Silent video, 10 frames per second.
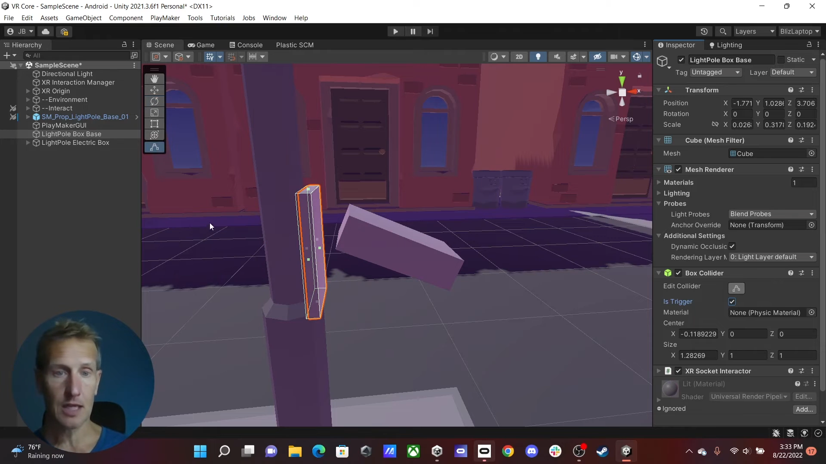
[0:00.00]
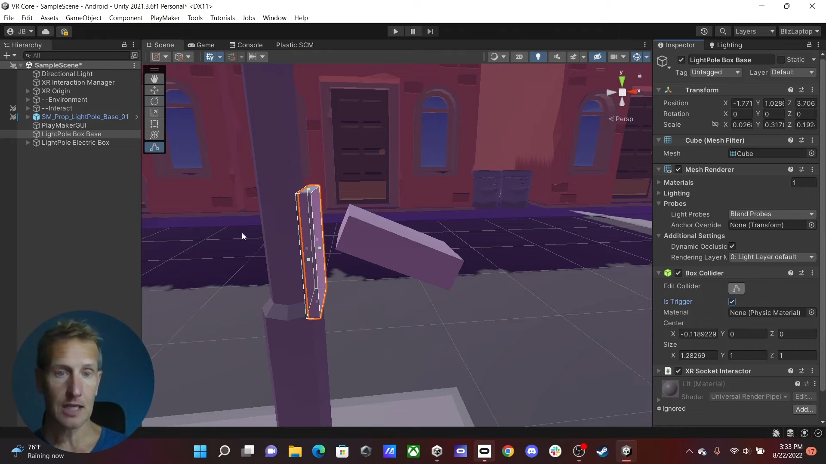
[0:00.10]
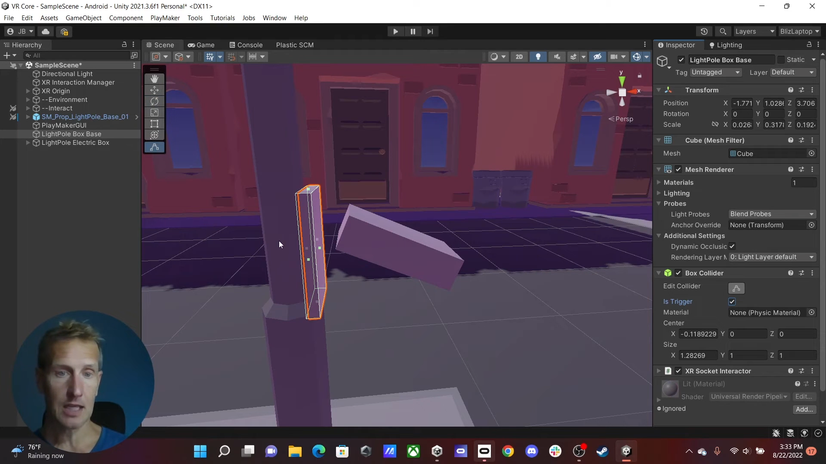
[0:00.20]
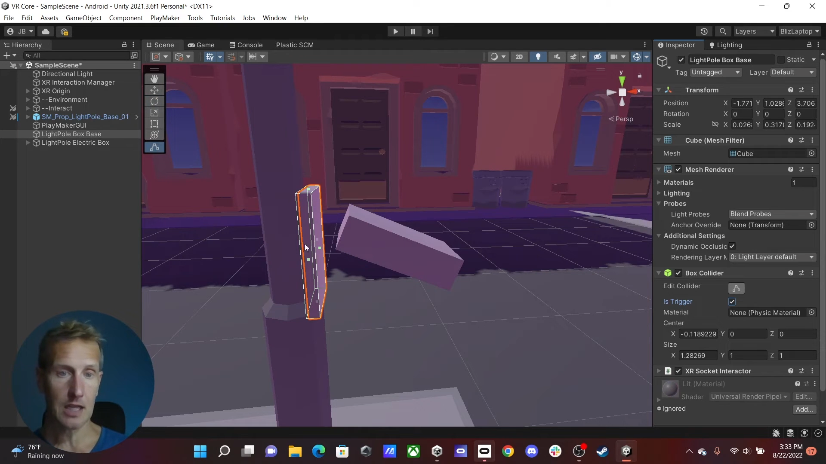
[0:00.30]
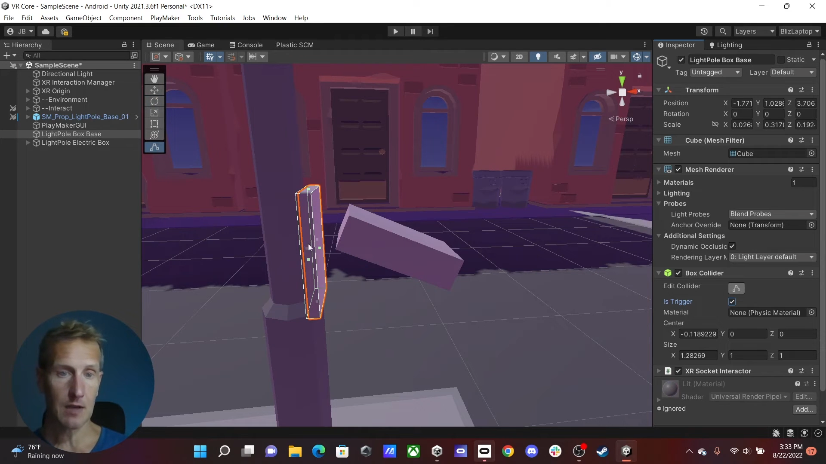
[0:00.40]

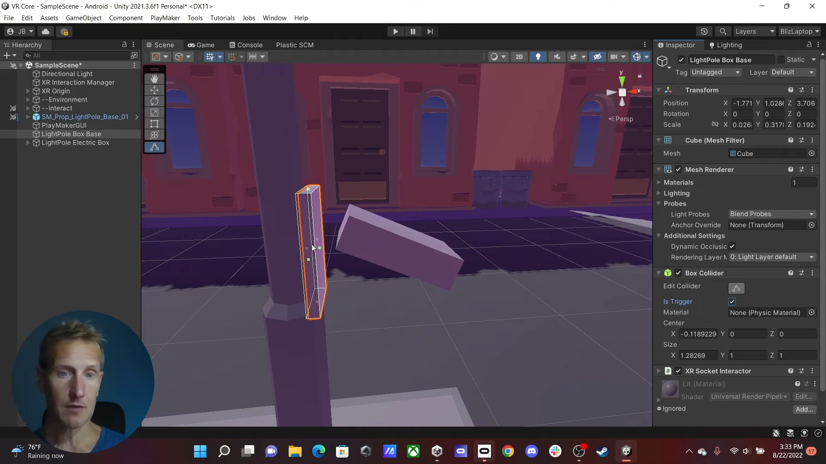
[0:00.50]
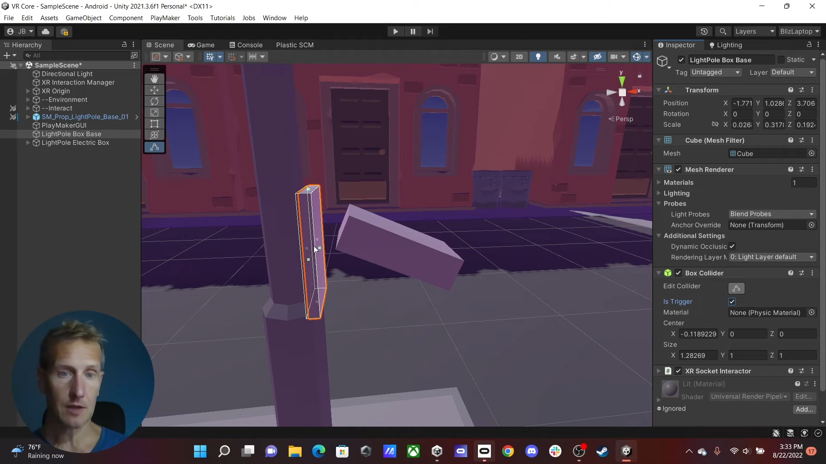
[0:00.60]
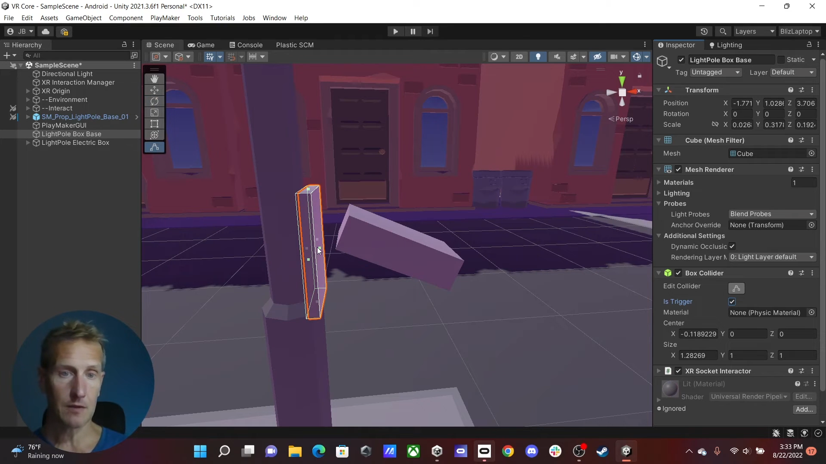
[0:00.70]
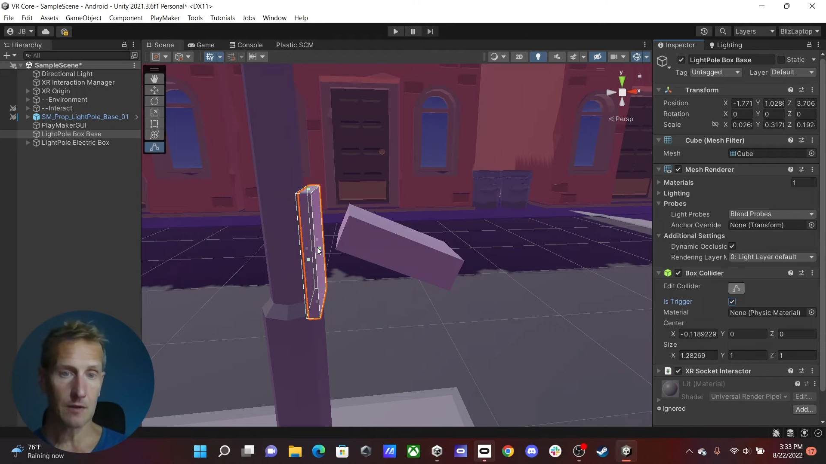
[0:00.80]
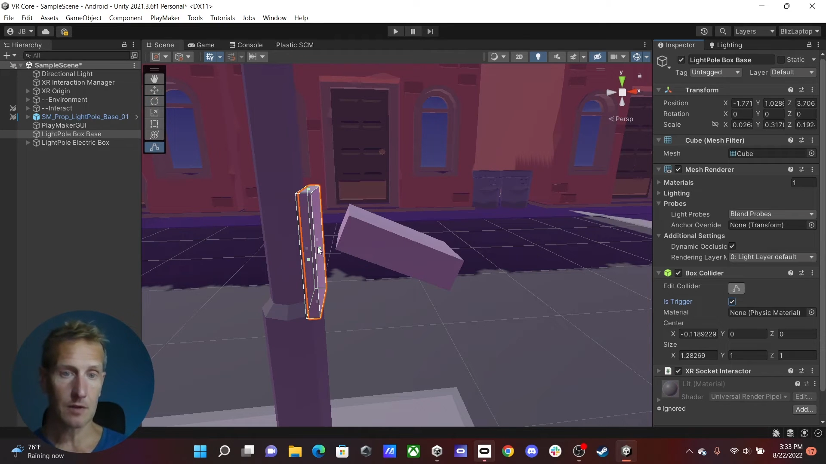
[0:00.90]
it gives
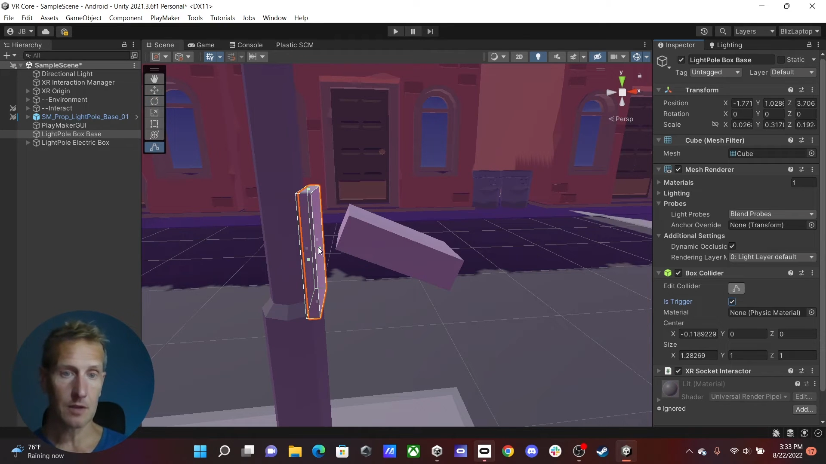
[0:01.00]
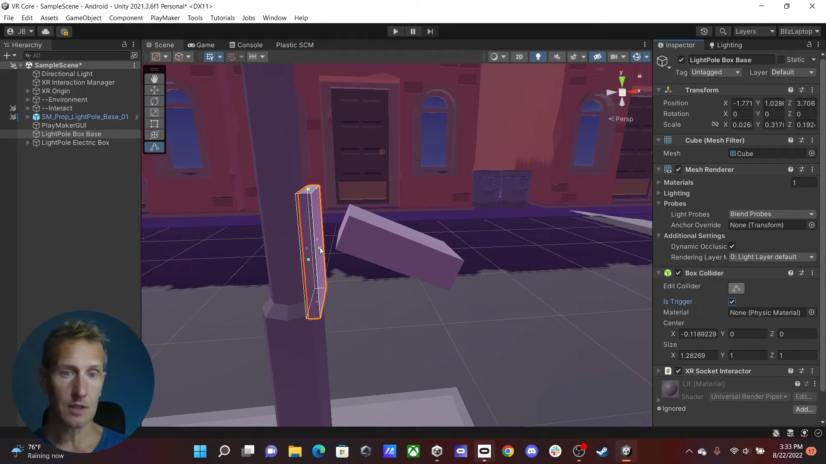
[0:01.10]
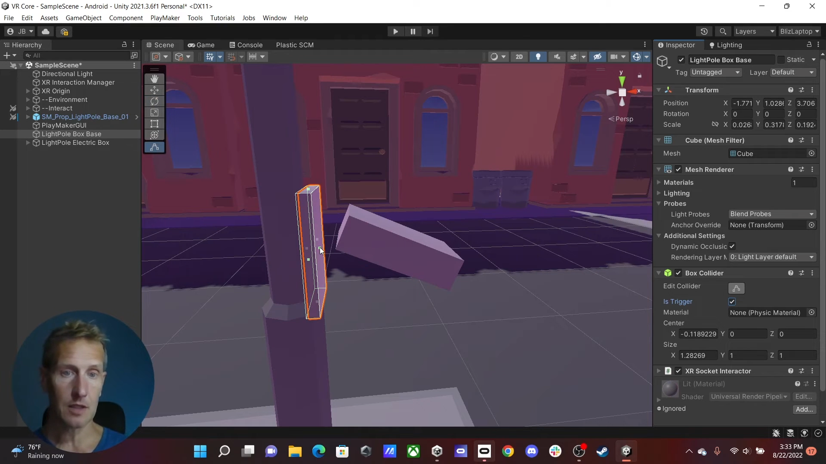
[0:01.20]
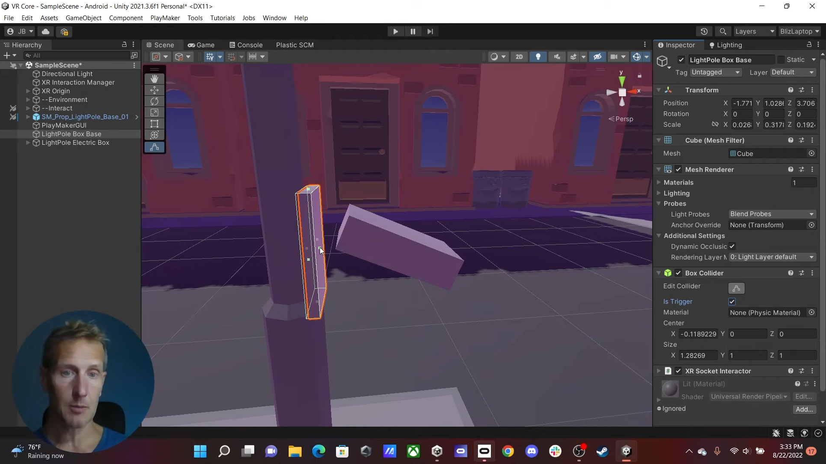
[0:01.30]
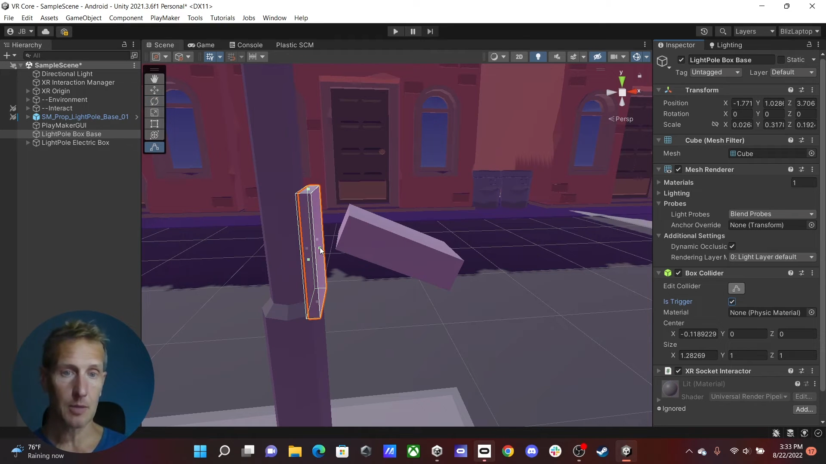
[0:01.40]
us a
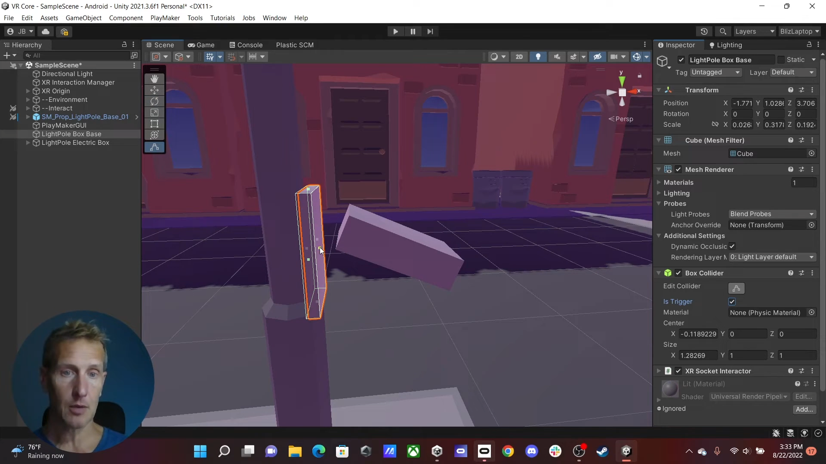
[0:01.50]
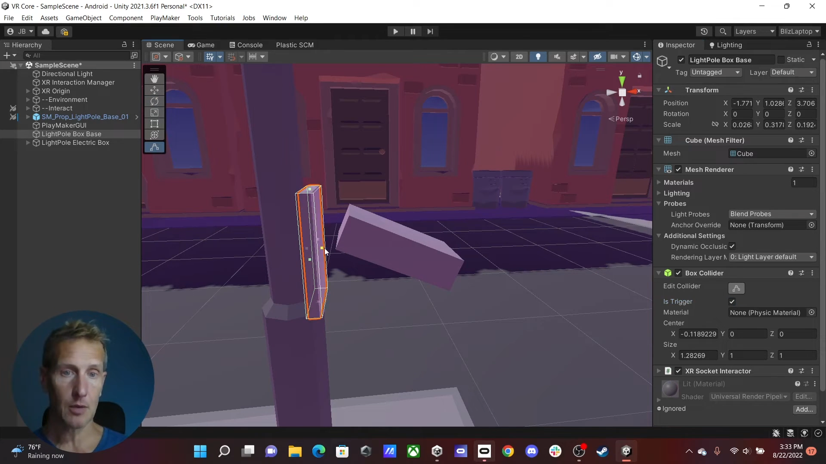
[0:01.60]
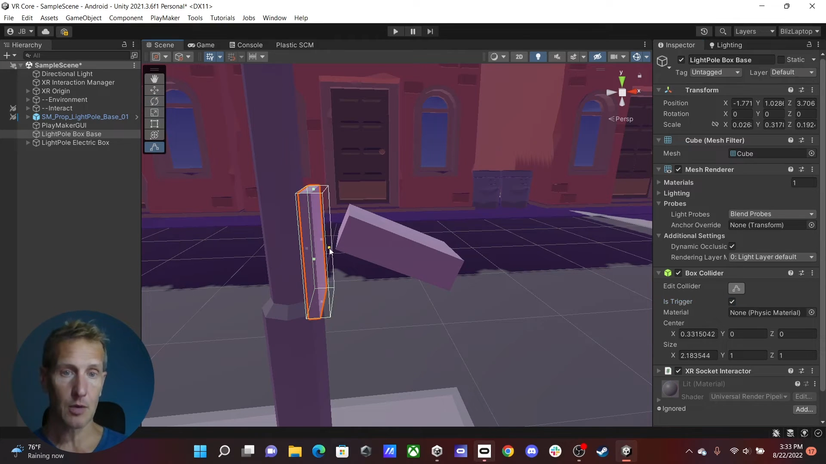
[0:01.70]
little bit of